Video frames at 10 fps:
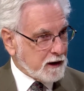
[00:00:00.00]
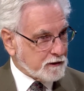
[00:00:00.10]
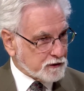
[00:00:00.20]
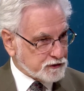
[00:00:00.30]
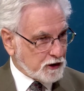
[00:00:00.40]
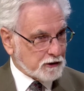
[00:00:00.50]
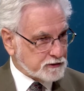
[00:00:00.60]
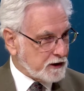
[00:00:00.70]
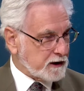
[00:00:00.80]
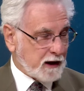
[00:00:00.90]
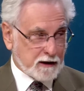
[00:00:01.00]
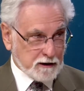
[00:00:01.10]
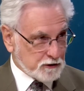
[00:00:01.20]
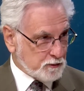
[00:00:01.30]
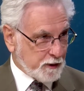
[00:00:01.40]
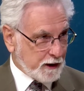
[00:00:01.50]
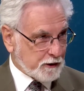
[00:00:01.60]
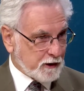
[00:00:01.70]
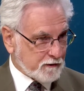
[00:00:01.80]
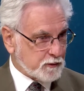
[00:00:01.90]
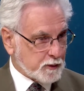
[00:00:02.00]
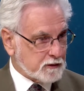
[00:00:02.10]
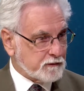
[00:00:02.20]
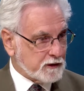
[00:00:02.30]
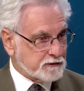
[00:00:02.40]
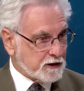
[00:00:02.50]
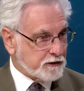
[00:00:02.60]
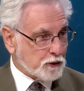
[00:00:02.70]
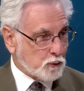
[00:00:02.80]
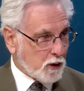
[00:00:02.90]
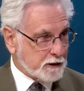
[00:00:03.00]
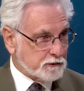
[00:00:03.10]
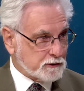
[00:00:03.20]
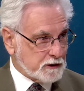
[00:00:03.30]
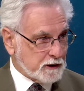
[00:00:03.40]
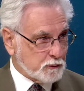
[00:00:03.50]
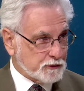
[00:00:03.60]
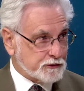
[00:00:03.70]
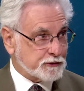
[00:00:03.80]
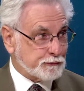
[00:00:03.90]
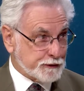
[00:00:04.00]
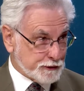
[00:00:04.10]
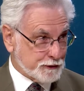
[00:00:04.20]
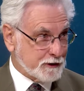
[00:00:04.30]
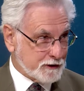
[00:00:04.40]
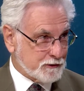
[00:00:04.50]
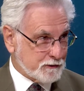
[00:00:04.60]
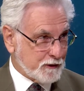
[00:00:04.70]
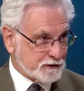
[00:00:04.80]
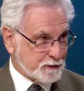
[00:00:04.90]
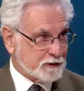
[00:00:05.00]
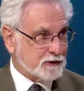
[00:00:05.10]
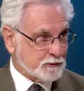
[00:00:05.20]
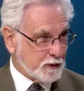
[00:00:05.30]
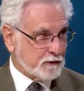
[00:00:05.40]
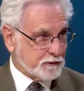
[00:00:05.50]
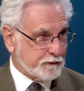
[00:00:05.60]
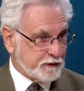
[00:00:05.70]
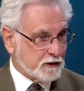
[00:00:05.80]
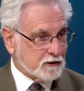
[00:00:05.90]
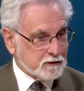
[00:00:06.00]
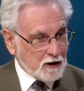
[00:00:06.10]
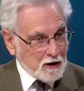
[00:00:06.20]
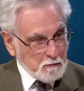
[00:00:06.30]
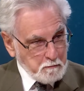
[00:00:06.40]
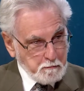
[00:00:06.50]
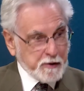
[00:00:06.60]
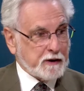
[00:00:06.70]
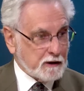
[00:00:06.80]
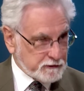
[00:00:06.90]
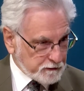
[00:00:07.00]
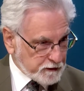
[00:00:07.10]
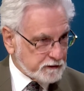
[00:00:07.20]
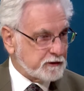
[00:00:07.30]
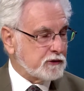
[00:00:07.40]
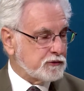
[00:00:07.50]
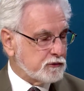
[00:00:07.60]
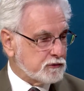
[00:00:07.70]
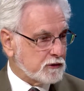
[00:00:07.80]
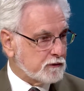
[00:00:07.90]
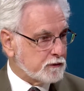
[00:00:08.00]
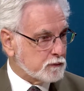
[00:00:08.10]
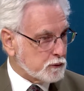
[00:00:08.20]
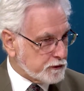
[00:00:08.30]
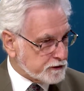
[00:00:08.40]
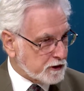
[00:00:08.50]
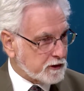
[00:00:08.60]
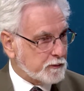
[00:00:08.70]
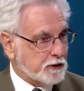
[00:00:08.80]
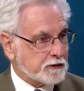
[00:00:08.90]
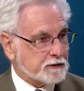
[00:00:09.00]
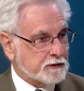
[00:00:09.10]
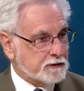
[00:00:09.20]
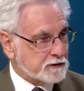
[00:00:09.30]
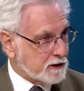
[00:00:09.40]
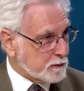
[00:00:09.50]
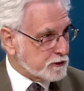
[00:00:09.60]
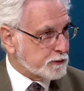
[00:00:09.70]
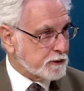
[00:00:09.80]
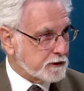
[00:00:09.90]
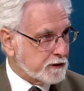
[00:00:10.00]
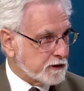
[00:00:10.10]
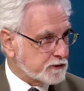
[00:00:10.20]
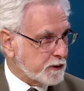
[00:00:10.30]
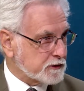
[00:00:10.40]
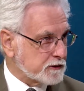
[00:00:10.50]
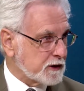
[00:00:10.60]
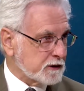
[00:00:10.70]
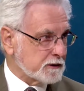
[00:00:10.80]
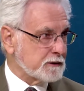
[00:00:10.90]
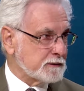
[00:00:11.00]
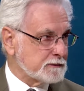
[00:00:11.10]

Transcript: And the sharks, like any other buyer, have to be convinced that their want or need, which is a return on their investment, is being fulfilled because of these issues of who the target market is and how much money they expect to take in.